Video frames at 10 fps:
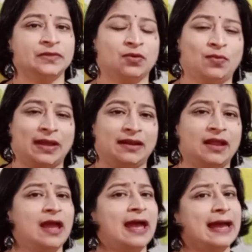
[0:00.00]
Well,
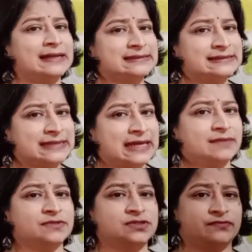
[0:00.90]
at
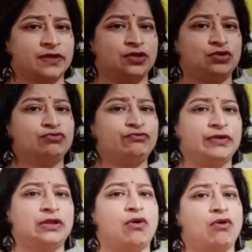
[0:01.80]
times when you
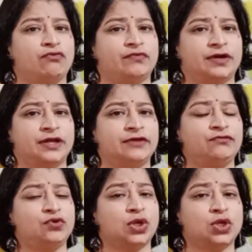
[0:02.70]
feel awkward, if
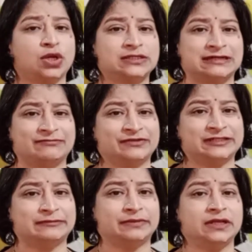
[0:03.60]
you are not
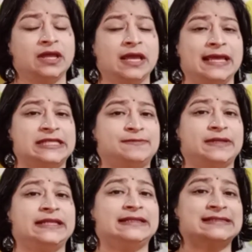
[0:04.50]
comfortable
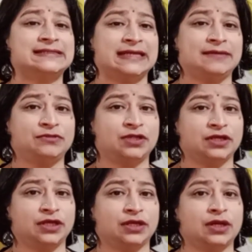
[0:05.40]
explaining the same
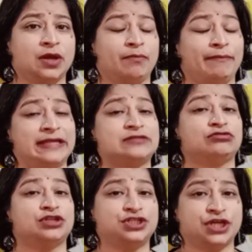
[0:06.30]
thing based on
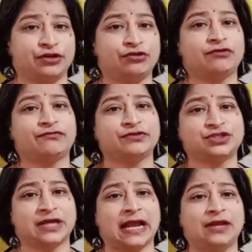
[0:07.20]
the gender of a
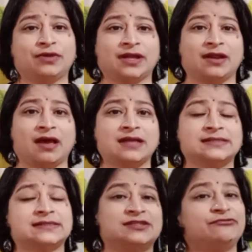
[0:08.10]
child, you can
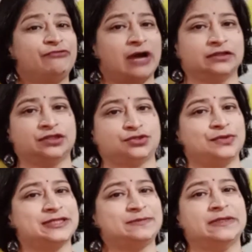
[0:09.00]
ask the father to
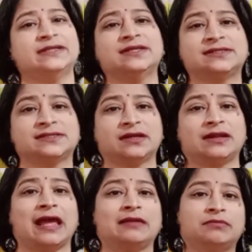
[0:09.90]
explain his son
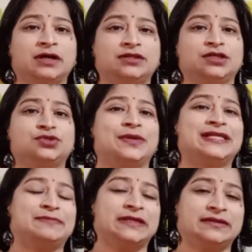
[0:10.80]
and mother to
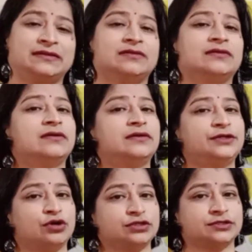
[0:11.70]
explain her
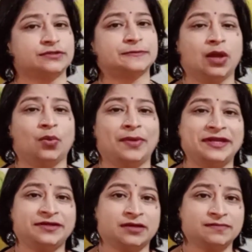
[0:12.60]
daughter. When
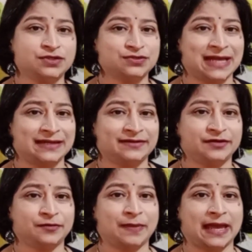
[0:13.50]
it comes to
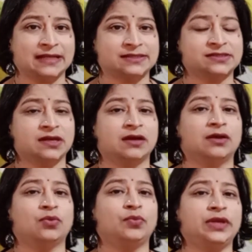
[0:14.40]
sanitary pads,
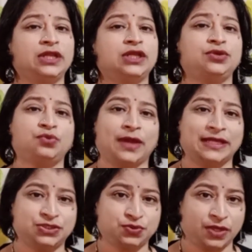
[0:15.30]
we need to
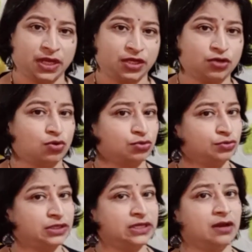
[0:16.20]
educate not
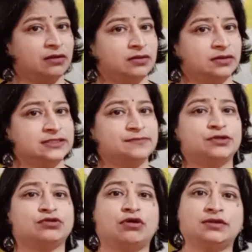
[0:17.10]
only our girls but
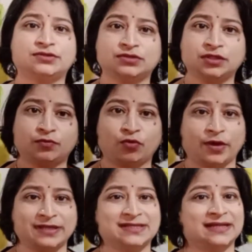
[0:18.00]
also the
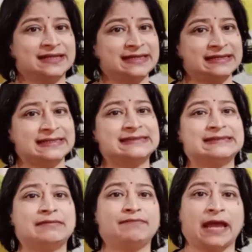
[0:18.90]
boys that it is
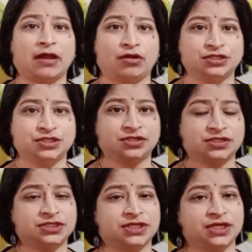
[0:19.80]
some biological
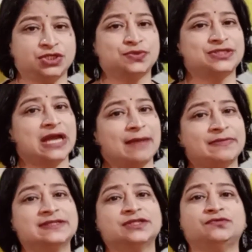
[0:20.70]
change which
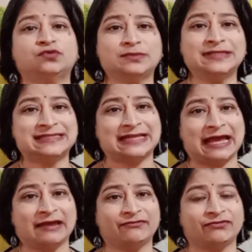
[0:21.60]
happens in woman's
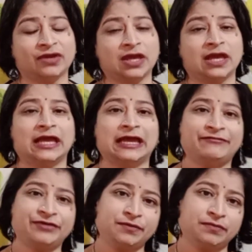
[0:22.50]
life
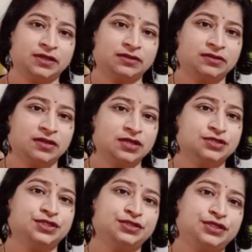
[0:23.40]
every month.
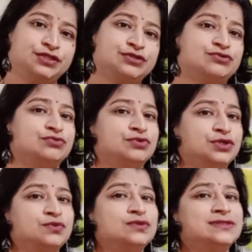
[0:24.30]
She needs to
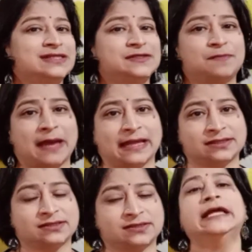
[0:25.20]
use these
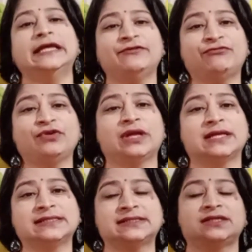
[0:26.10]
pads. If we
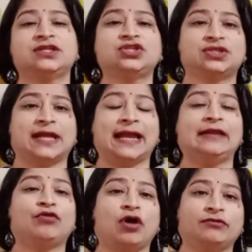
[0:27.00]
answer the child
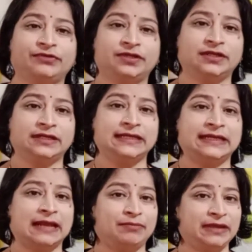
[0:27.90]
confidently
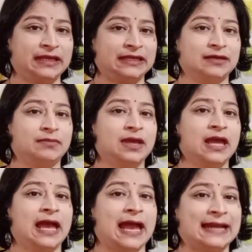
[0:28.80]
and make him
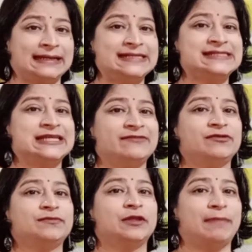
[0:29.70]
at least give him
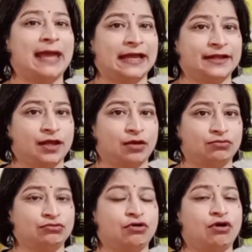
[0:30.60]
the
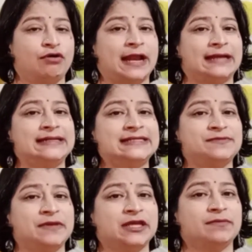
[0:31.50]
background or at least
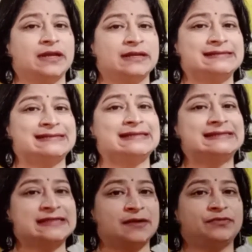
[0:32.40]
make him understand
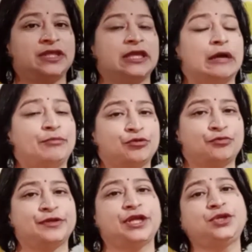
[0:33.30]
something
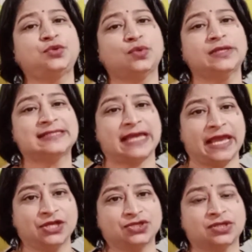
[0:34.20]
appropriate to his
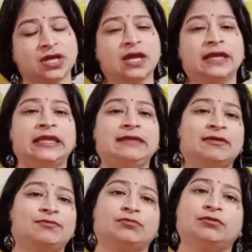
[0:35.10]
age, he may
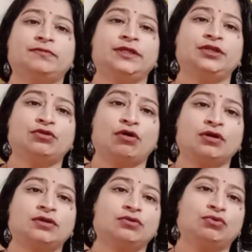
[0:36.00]
probably not
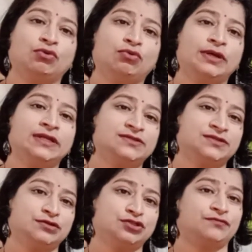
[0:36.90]
go in
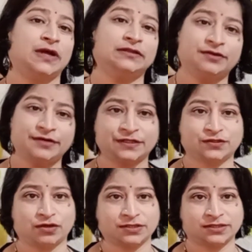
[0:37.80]
search of other
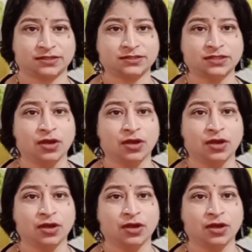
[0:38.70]
resources